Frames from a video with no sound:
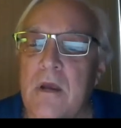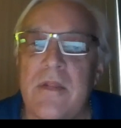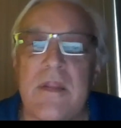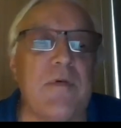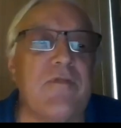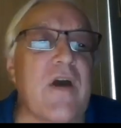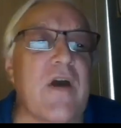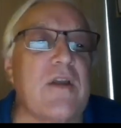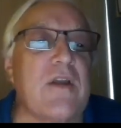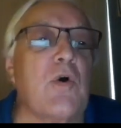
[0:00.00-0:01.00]
Then we've
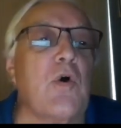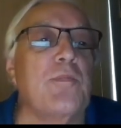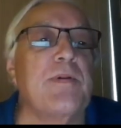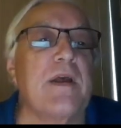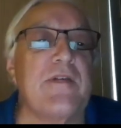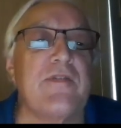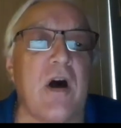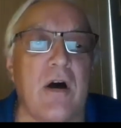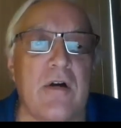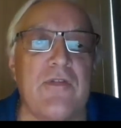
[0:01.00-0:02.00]
got Coldplay
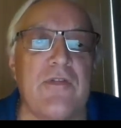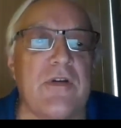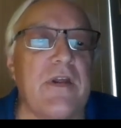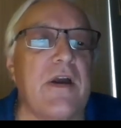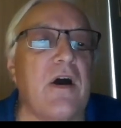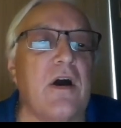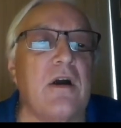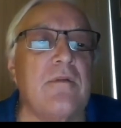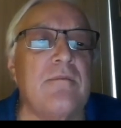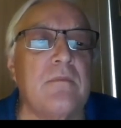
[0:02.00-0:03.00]
songs. There they
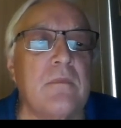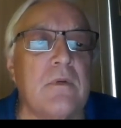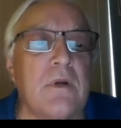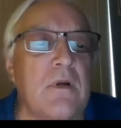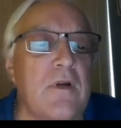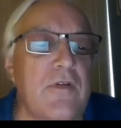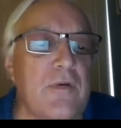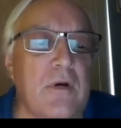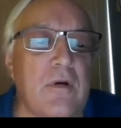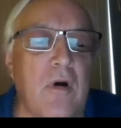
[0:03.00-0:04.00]
are. So
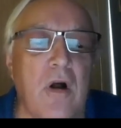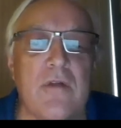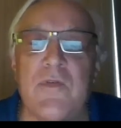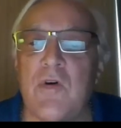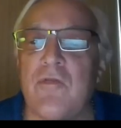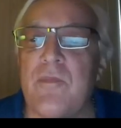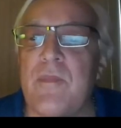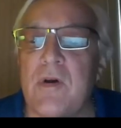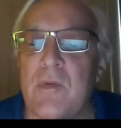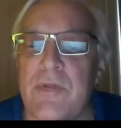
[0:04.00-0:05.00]
all of you are
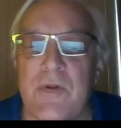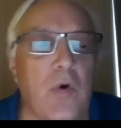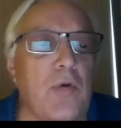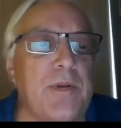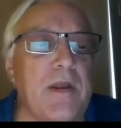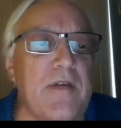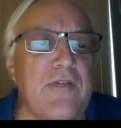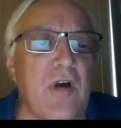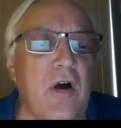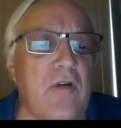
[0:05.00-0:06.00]
familiar with Coldplay
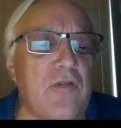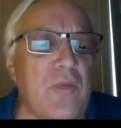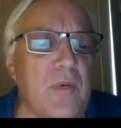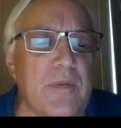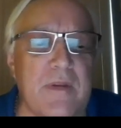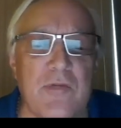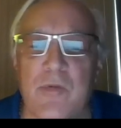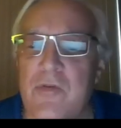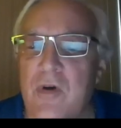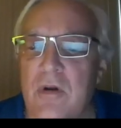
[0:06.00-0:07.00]
songs, where this
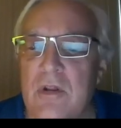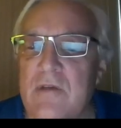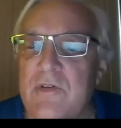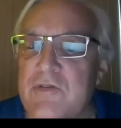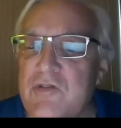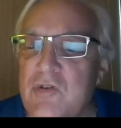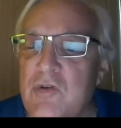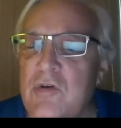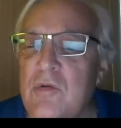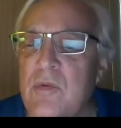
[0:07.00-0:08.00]
was our level
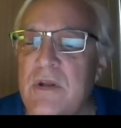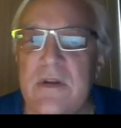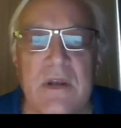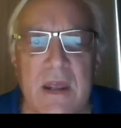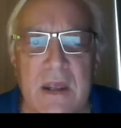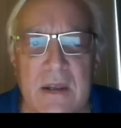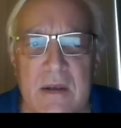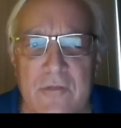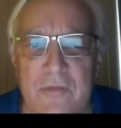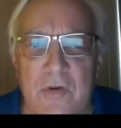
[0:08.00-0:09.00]
2. We did
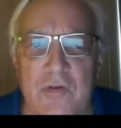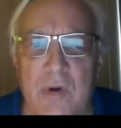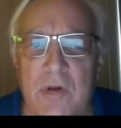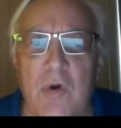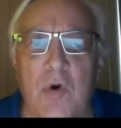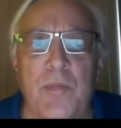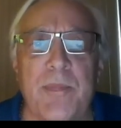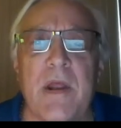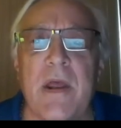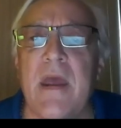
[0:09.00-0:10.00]
a filter on
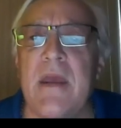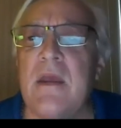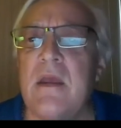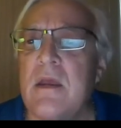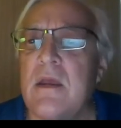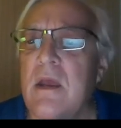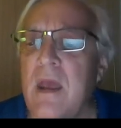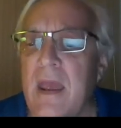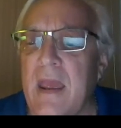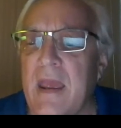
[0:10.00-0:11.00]
Coldplay
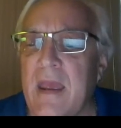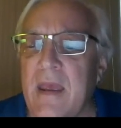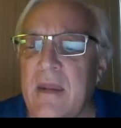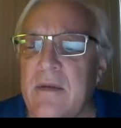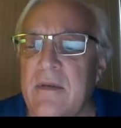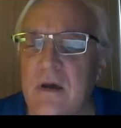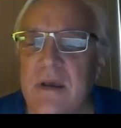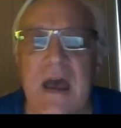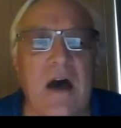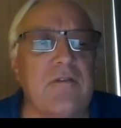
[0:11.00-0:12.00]
and a
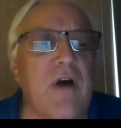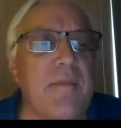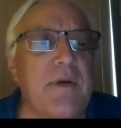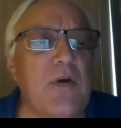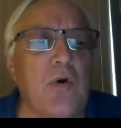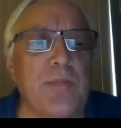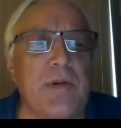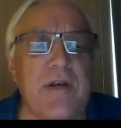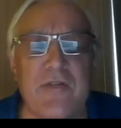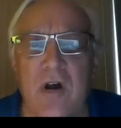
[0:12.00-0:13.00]
count of how many
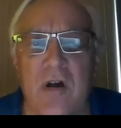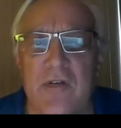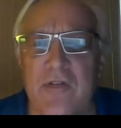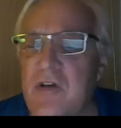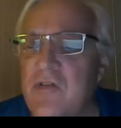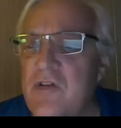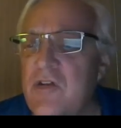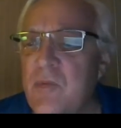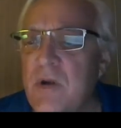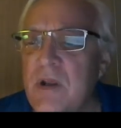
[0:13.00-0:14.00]
Coldplay songs,
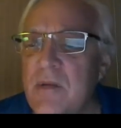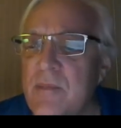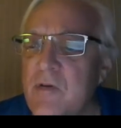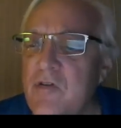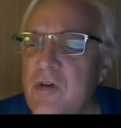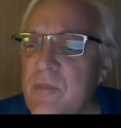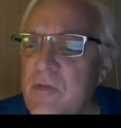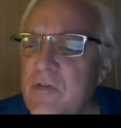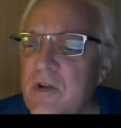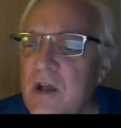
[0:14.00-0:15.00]
63 in the Music
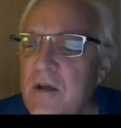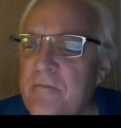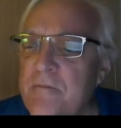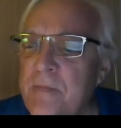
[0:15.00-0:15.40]
Mozilla.